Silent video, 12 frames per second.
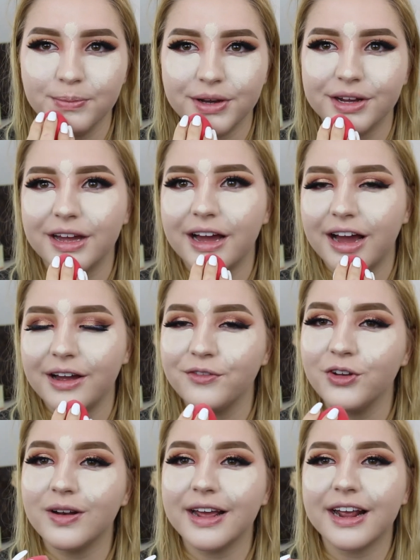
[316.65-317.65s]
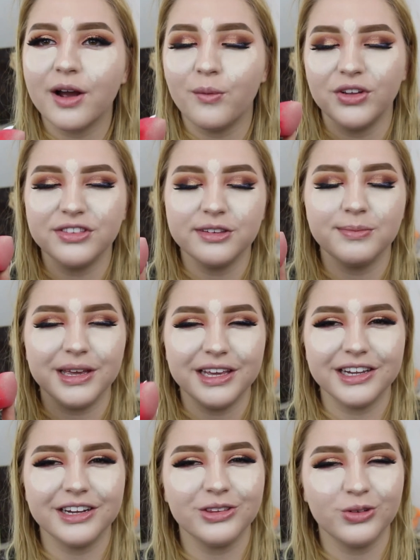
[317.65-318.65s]
but I feel like I want to make
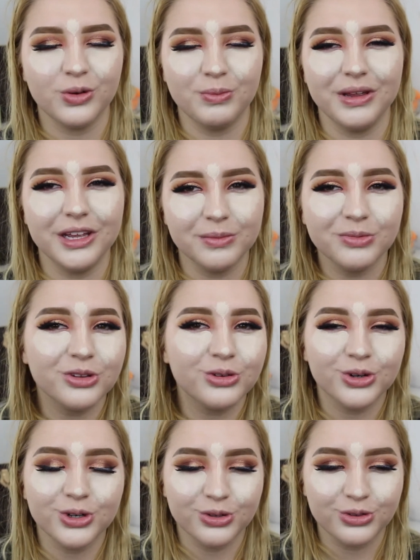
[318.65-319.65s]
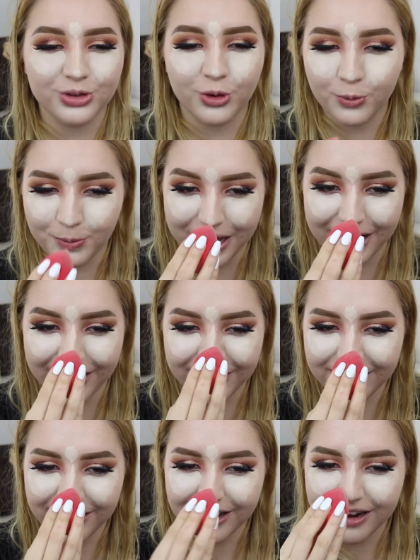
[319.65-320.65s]
it into a makeup tutorial so
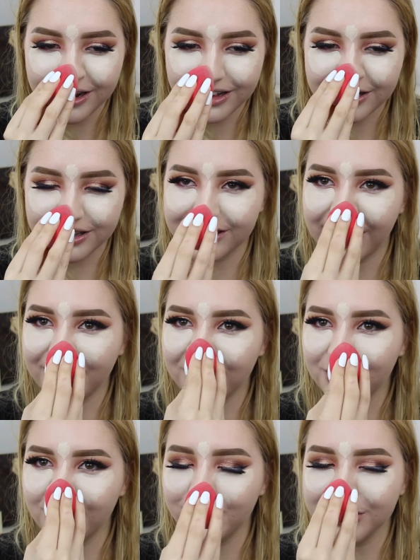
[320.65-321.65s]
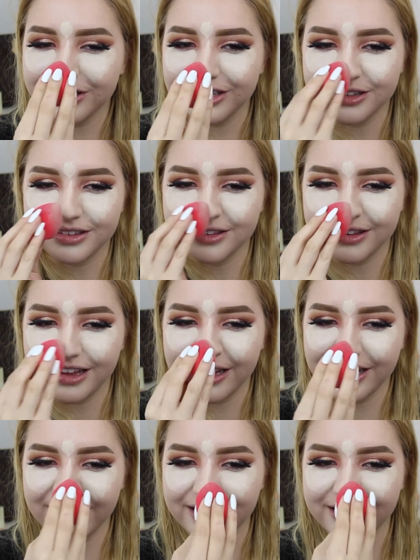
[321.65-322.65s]
bad because I don't know what to
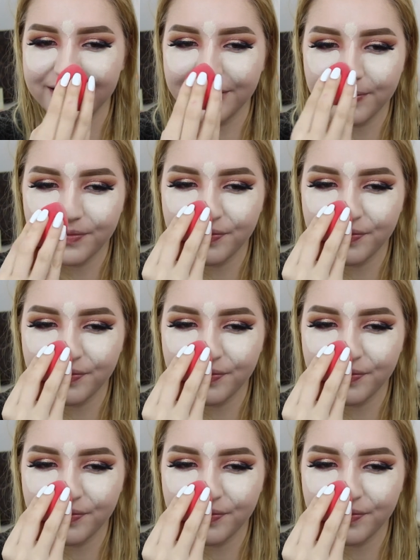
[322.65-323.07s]
say.